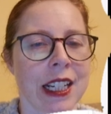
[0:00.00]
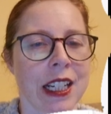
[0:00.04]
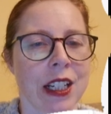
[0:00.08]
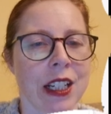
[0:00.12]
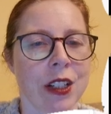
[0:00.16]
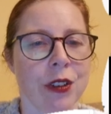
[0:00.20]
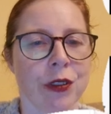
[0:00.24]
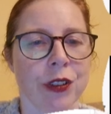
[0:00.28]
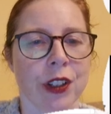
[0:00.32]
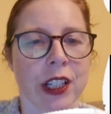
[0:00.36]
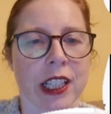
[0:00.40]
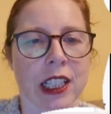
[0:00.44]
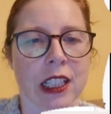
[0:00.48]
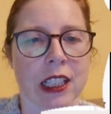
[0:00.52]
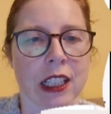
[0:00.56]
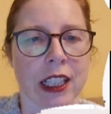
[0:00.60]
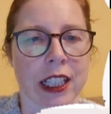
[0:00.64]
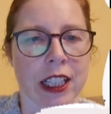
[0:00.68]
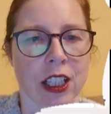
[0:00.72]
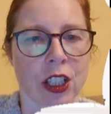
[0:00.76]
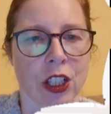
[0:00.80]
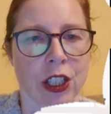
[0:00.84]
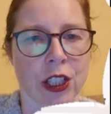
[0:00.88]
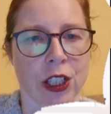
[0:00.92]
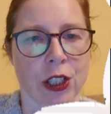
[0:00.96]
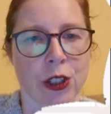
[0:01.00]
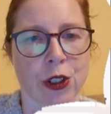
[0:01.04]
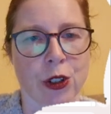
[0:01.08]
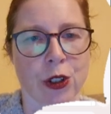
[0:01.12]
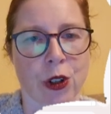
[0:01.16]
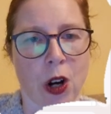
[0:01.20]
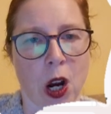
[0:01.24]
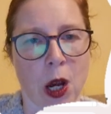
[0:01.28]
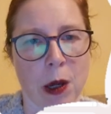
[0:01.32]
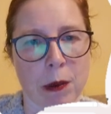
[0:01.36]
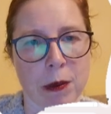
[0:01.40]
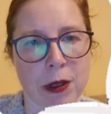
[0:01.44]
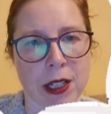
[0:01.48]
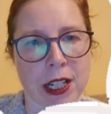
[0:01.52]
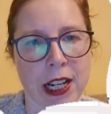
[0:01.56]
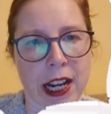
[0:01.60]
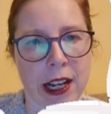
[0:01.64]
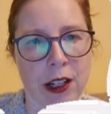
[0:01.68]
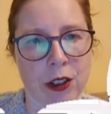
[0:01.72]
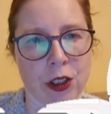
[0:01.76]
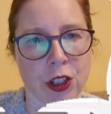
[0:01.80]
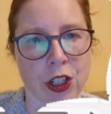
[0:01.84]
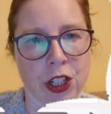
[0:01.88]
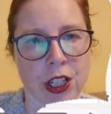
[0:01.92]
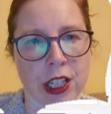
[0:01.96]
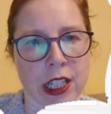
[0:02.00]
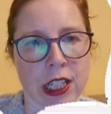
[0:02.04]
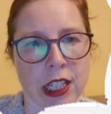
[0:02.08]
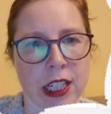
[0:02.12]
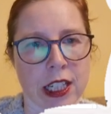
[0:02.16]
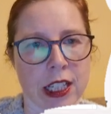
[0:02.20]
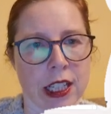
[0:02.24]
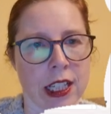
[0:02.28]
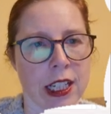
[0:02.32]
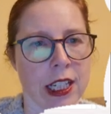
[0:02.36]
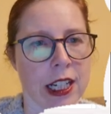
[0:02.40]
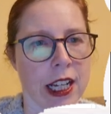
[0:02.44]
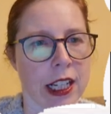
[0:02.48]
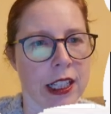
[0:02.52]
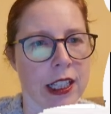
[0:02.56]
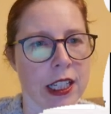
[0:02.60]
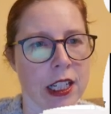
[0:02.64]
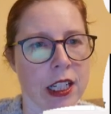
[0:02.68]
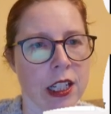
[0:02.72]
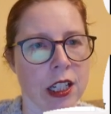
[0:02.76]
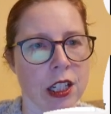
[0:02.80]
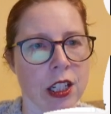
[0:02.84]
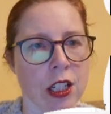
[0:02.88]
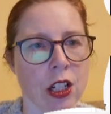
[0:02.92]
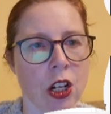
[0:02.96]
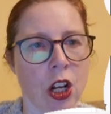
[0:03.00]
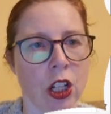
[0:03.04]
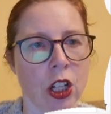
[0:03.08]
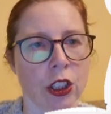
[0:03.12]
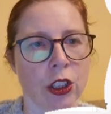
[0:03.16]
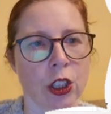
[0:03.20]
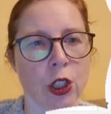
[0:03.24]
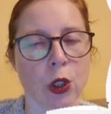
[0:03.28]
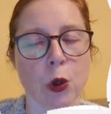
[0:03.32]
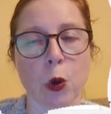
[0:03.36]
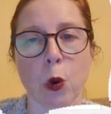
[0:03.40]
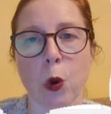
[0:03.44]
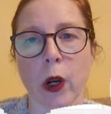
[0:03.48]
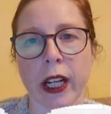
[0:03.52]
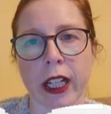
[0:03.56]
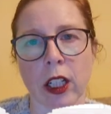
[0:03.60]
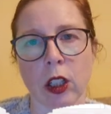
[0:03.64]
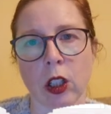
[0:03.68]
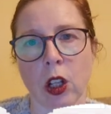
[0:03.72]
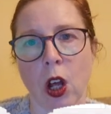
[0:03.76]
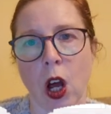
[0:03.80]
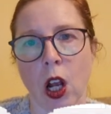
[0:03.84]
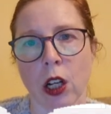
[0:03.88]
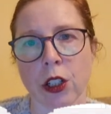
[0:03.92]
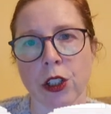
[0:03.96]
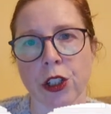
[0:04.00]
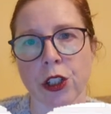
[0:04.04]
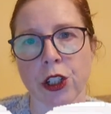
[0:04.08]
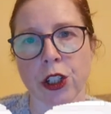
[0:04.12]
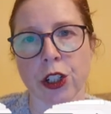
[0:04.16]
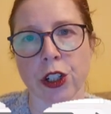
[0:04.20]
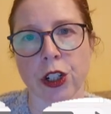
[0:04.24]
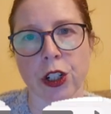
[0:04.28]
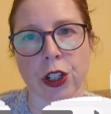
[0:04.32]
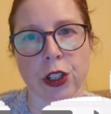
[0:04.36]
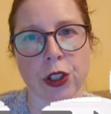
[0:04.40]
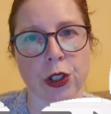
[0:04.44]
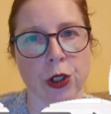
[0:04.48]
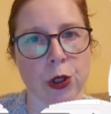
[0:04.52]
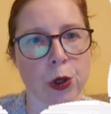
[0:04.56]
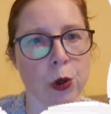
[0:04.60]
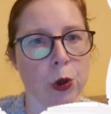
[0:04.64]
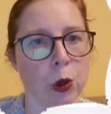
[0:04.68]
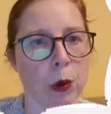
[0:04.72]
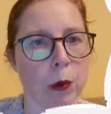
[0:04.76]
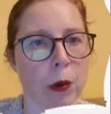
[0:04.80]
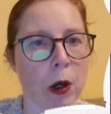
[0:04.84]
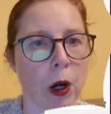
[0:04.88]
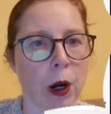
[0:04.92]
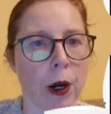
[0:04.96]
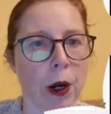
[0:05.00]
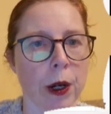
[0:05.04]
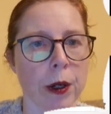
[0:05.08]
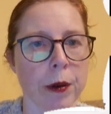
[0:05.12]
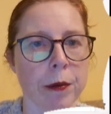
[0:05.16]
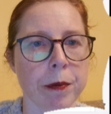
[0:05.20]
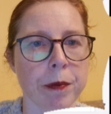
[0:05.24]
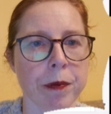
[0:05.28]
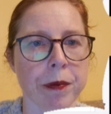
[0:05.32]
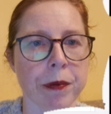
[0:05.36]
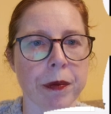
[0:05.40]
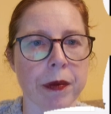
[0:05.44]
If I click on the drop down just at the end, this is called the Quick Launch Toolbar.